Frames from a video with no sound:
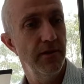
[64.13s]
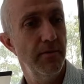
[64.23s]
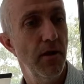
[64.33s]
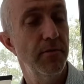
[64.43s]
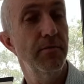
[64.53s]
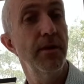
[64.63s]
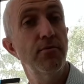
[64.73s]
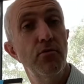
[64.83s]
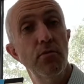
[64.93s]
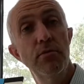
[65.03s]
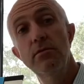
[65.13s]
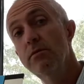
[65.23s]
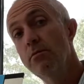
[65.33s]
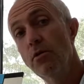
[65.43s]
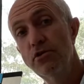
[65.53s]
Melbourne people
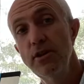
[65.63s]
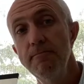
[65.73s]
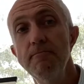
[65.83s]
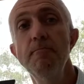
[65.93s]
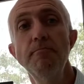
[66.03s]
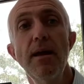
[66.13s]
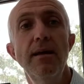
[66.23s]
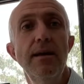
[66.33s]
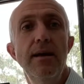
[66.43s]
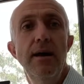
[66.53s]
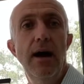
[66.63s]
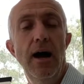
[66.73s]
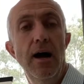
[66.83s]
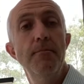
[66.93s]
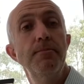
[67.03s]
watching.
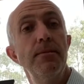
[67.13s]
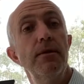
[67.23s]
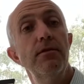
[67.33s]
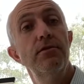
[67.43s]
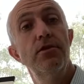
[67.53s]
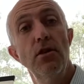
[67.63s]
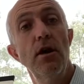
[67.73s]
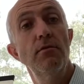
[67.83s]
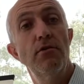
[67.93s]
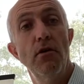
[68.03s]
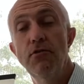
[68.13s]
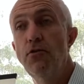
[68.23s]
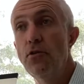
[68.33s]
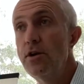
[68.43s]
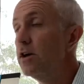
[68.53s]
Tonight we've got
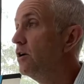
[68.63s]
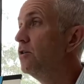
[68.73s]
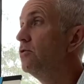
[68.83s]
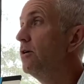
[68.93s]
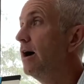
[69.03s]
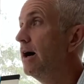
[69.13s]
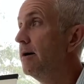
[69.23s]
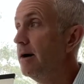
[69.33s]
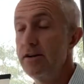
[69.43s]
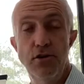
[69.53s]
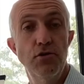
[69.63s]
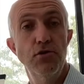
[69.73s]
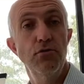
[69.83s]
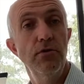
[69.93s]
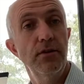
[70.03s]
for you, as
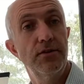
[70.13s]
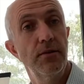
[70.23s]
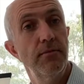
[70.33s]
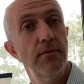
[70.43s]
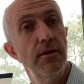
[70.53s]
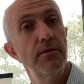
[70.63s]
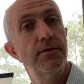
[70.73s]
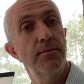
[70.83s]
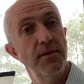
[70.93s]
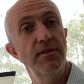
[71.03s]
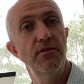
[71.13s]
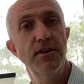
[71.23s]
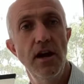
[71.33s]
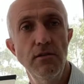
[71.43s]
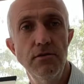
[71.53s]
usual, some submitted
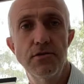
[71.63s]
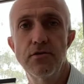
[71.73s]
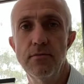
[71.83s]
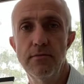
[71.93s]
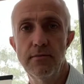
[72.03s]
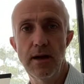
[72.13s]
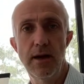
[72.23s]
videos from